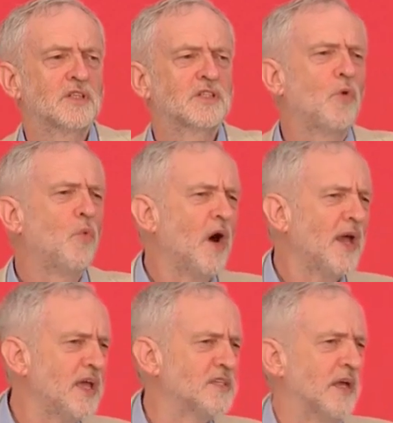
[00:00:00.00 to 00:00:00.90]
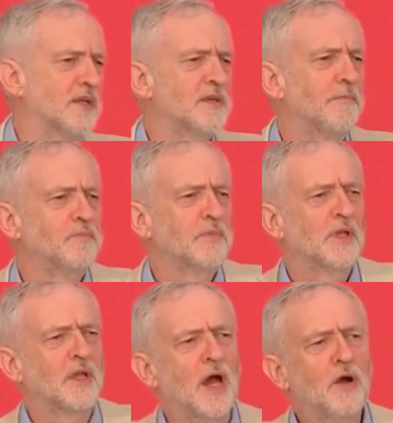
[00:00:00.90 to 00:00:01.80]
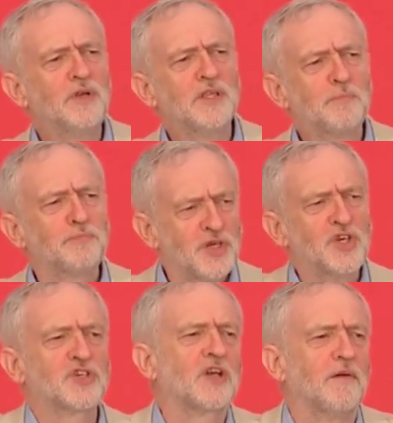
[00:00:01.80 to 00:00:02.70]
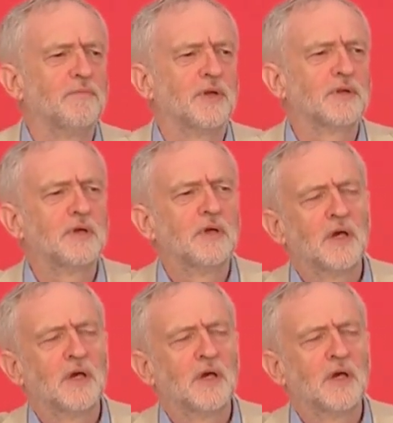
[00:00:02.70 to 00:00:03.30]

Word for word: So why is it that only the British government